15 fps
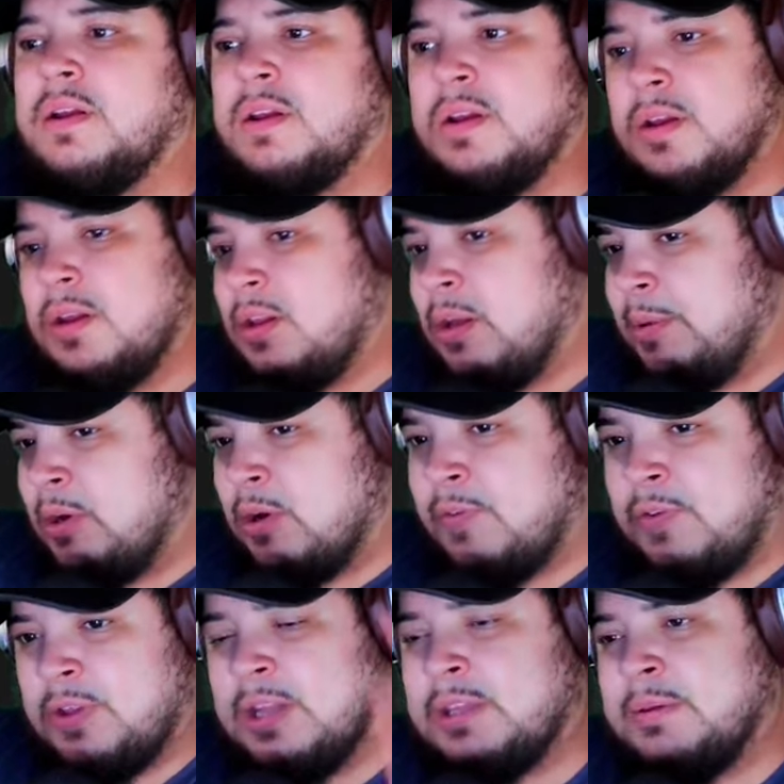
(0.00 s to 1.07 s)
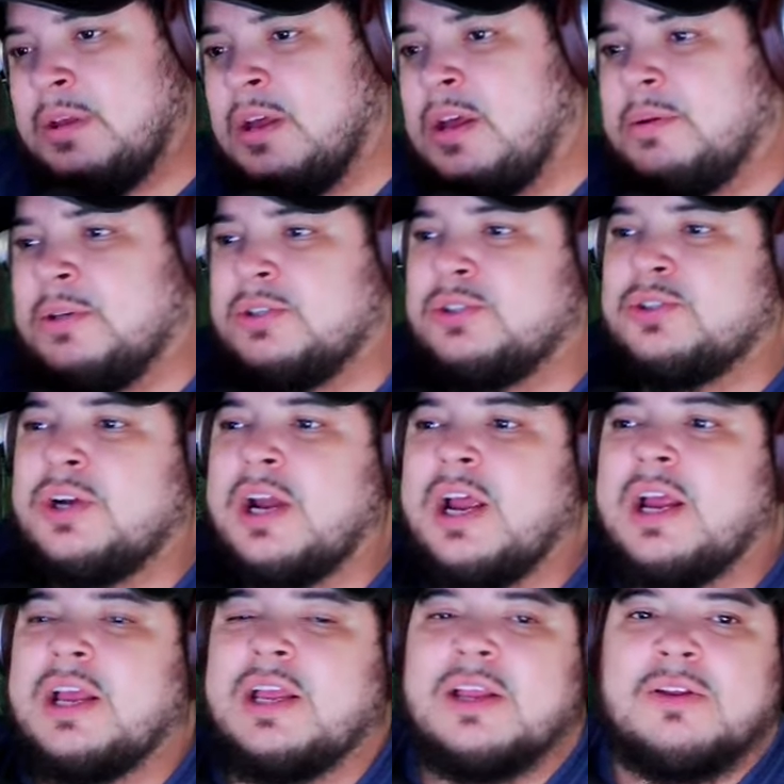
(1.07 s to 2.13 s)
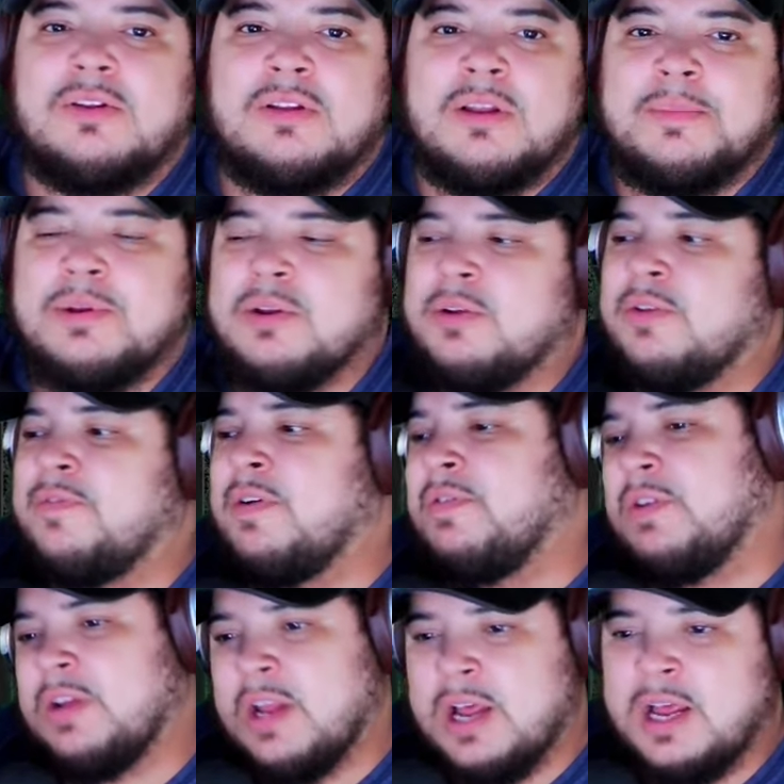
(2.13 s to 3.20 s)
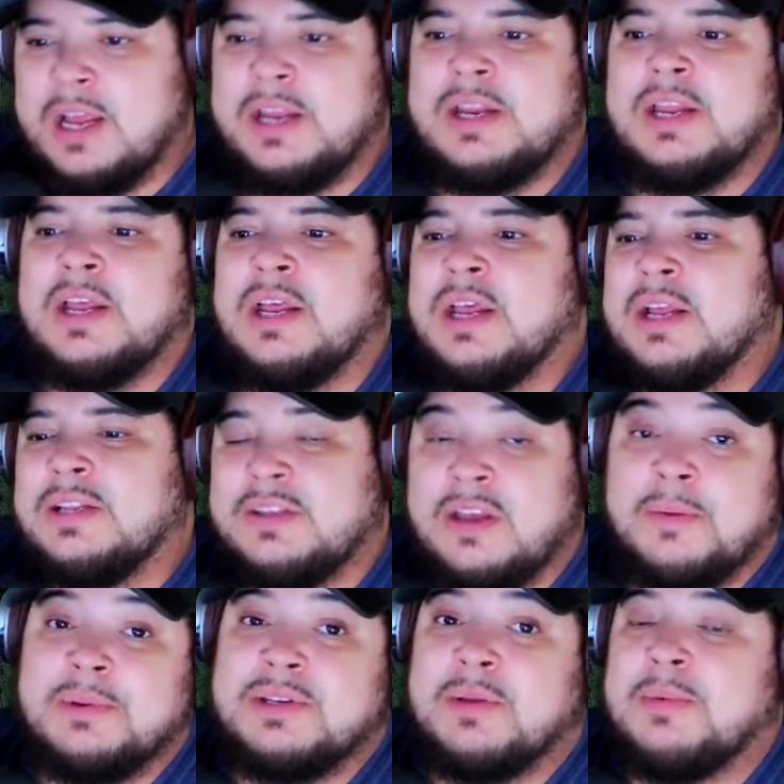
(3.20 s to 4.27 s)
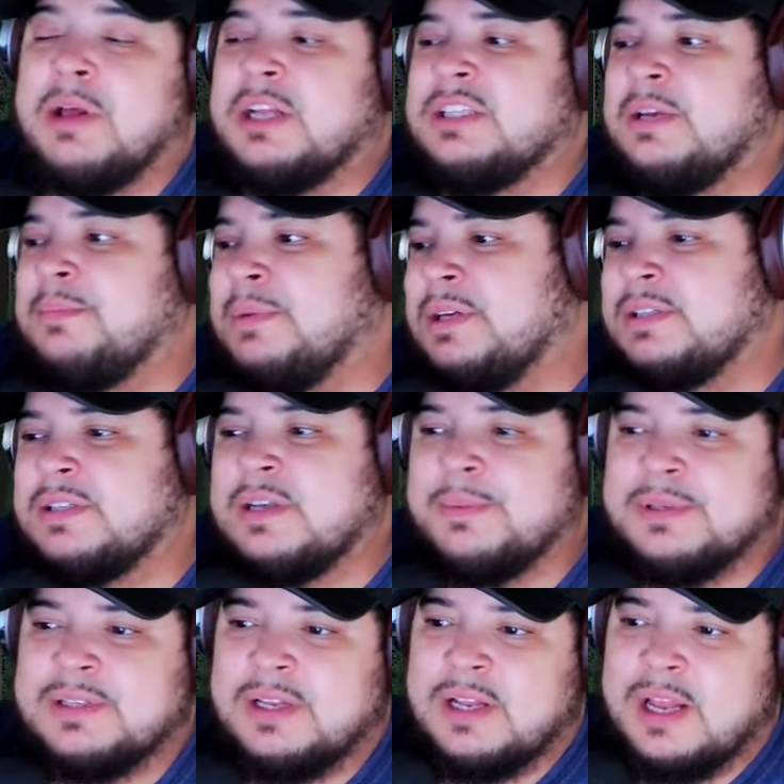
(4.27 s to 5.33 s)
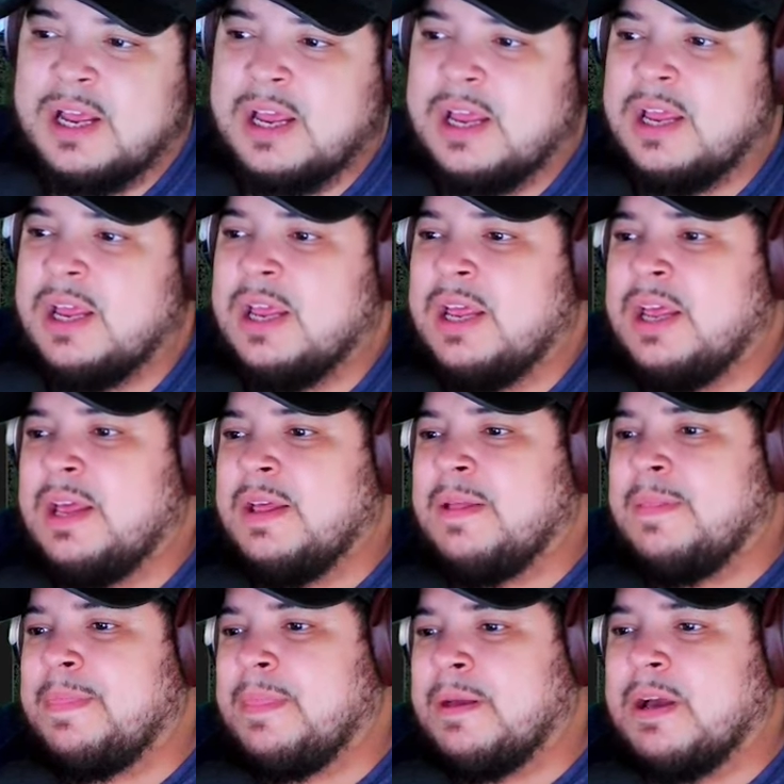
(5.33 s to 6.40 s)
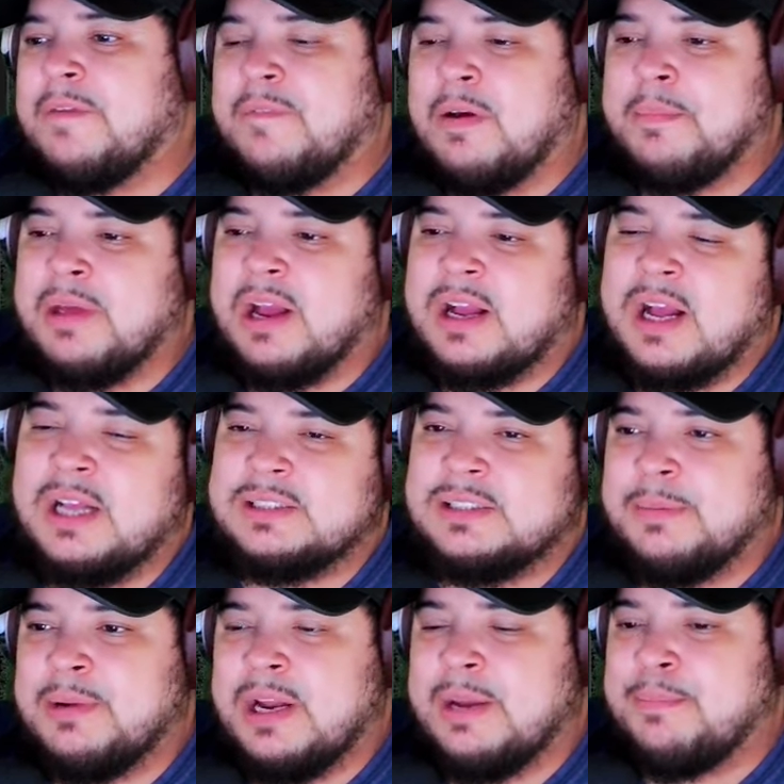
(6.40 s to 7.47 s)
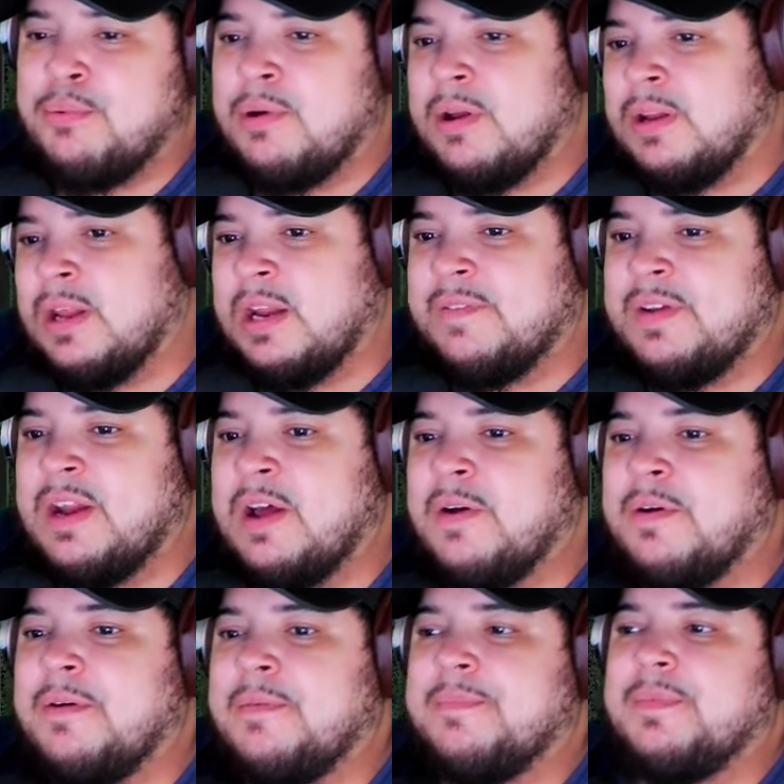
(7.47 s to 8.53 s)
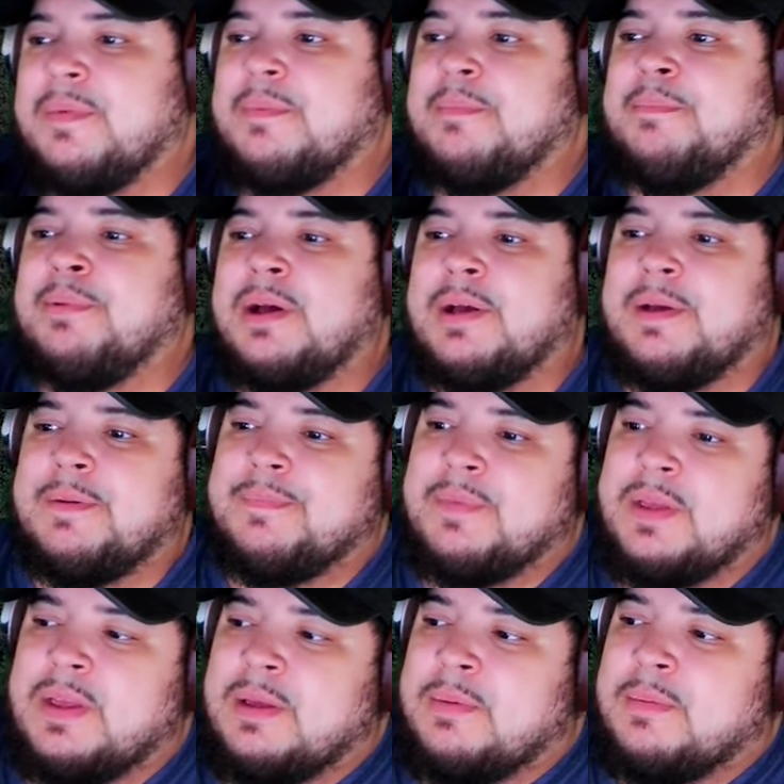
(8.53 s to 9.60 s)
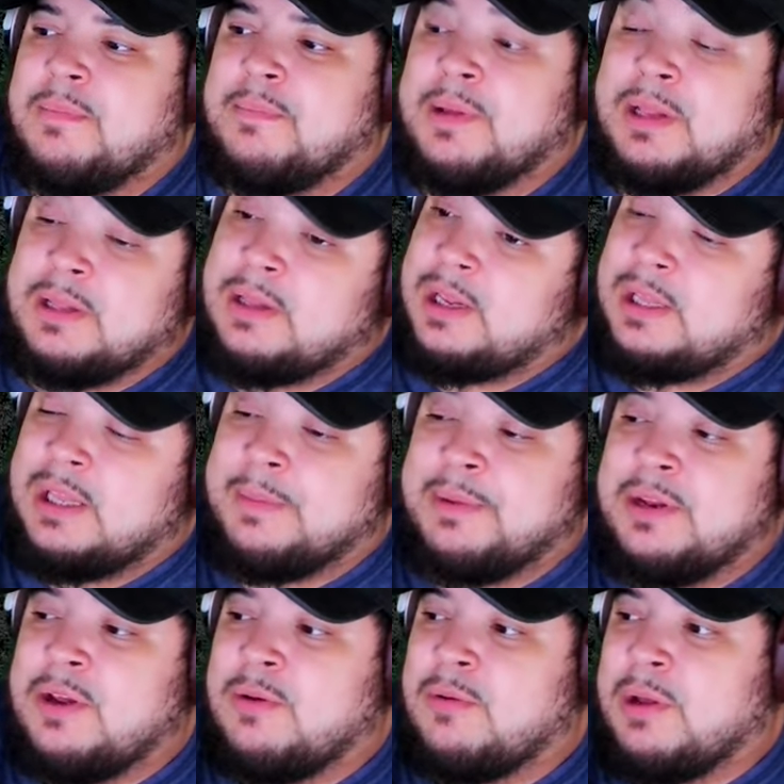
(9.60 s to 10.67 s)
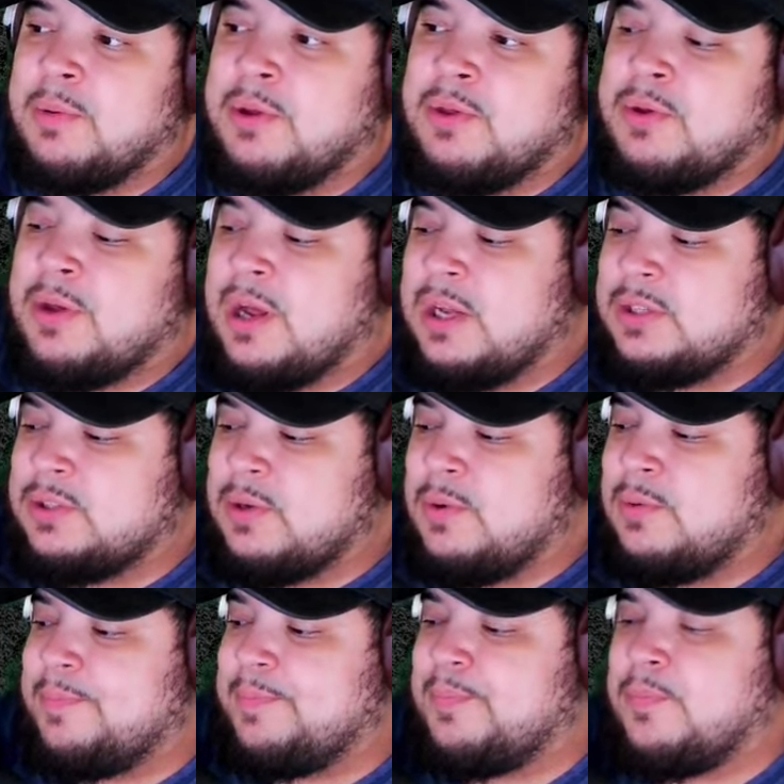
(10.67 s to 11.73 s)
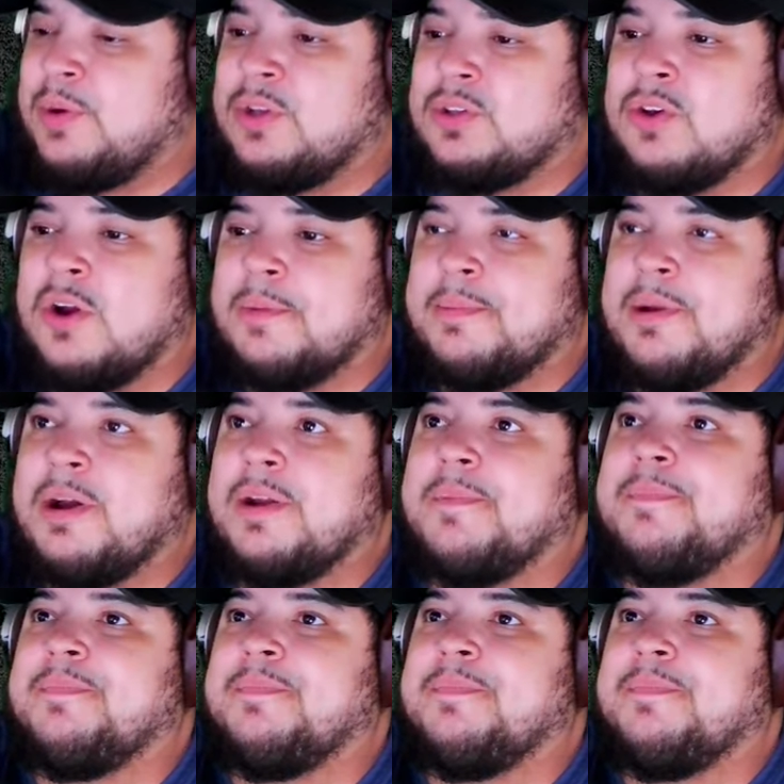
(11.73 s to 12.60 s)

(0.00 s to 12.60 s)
let me know if you like uh, this track. Let me know your favorite line. Tell me some lines I missed because I missed a lot. Like I, I mean, I caught some, but I didn't point a lot of it out. But but like, let me know like what you caught so we can talk about it.